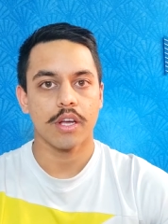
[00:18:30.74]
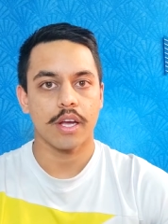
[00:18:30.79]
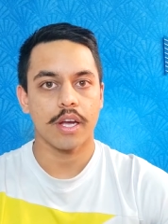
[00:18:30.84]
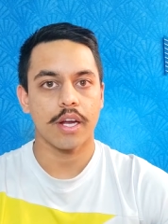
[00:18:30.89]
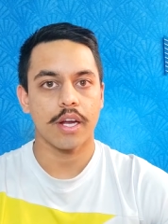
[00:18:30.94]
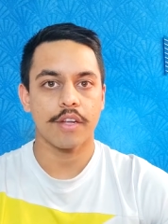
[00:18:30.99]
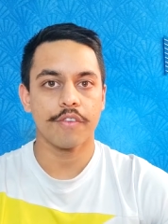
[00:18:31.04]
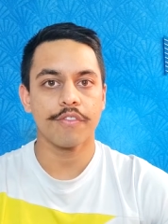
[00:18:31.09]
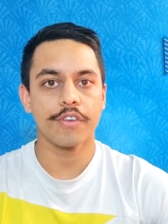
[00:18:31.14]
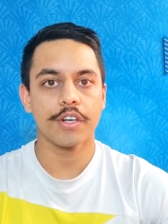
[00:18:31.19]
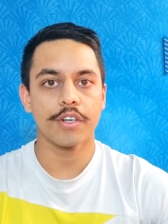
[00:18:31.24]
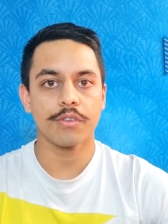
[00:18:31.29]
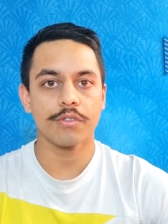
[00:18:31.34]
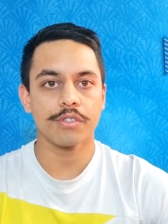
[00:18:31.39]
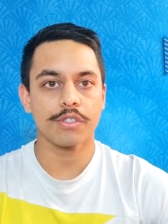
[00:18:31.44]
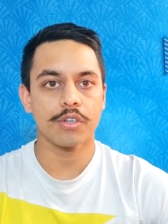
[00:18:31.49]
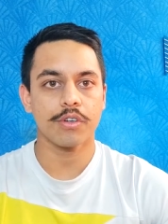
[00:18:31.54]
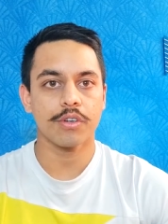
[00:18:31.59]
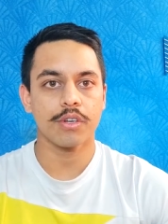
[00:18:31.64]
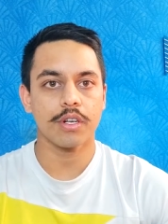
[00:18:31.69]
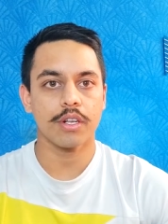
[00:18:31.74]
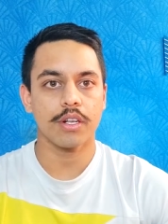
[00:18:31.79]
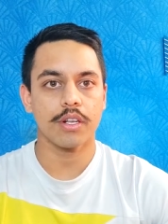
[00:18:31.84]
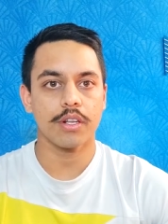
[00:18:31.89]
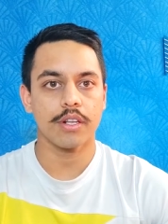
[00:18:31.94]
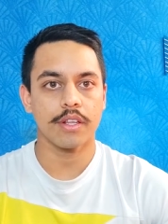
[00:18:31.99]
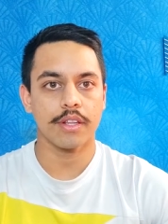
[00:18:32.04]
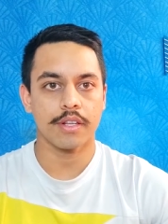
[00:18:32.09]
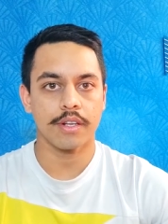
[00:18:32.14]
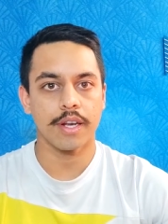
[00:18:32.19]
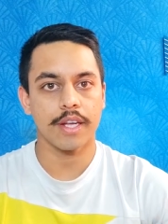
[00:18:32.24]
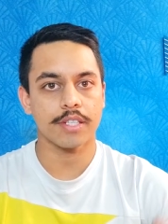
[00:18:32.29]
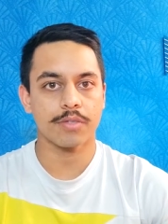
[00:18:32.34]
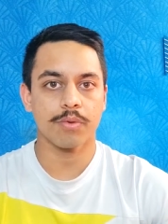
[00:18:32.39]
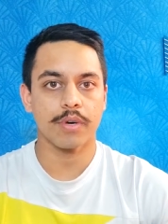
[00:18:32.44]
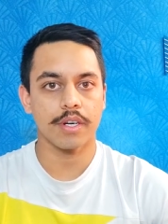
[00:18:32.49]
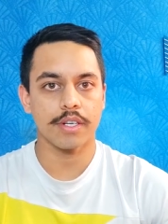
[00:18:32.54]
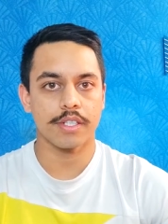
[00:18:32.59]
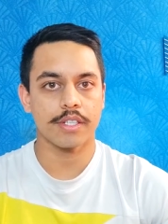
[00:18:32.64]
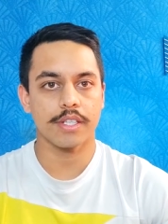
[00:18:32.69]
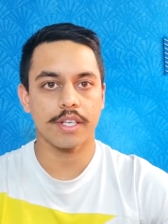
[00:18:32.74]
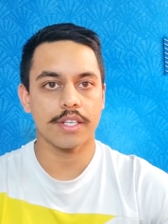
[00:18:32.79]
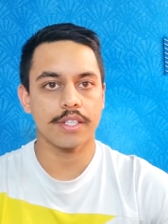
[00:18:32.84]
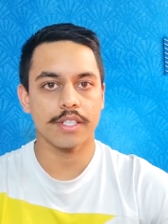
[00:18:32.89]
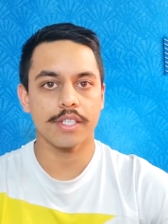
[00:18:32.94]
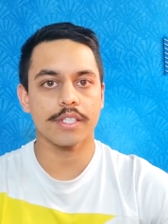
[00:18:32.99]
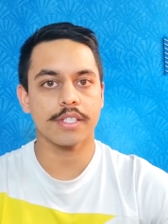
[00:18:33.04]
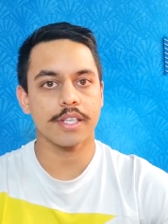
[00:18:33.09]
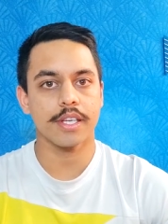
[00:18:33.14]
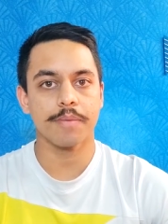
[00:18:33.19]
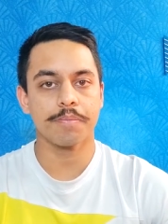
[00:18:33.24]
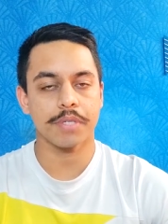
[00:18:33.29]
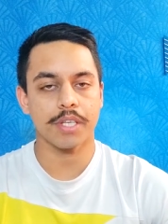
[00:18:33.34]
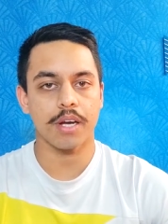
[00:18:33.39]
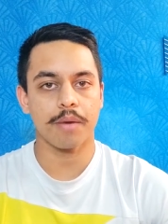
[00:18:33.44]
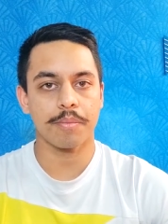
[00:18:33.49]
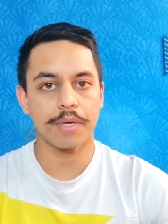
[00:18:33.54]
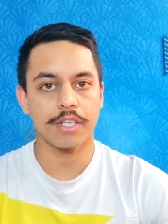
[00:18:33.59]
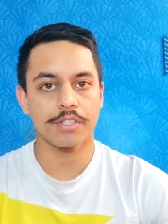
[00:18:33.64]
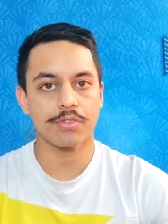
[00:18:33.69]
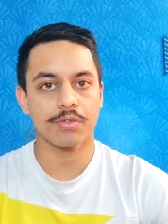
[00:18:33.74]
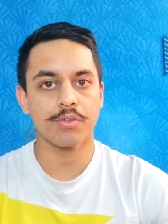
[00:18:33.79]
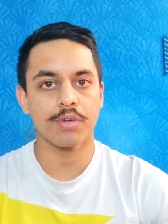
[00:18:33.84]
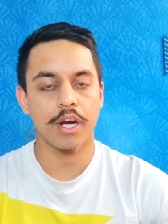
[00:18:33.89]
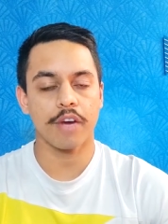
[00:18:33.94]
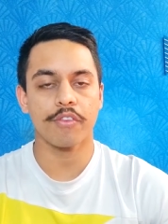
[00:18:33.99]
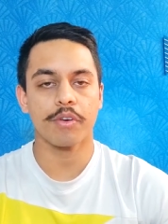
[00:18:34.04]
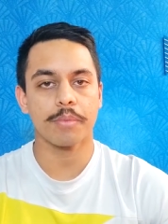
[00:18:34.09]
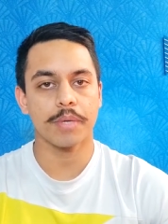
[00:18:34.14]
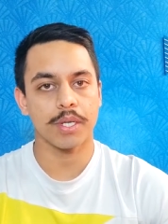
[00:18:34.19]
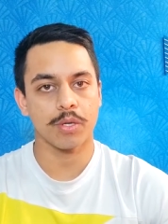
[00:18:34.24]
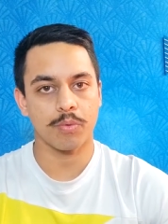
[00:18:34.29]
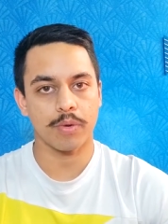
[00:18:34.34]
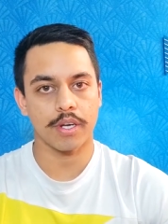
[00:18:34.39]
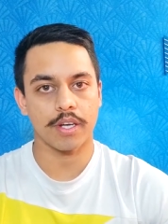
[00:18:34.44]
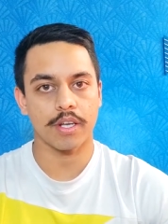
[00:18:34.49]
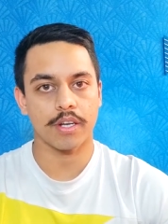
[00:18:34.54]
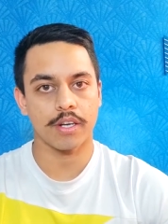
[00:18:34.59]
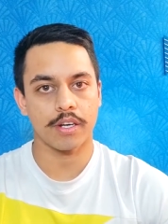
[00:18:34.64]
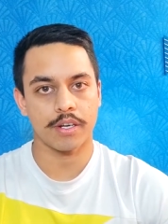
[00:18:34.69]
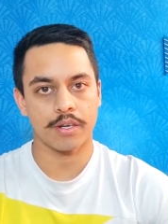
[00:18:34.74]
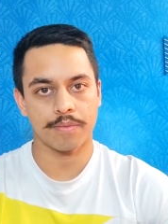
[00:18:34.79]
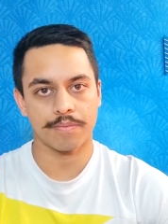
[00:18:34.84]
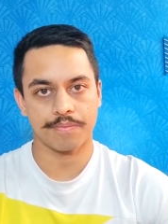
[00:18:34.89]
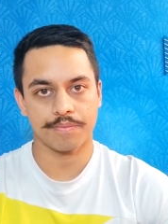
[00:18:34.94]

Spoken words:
And if you're too slow, the next word, it just keeps coming. So you have to be quick in it.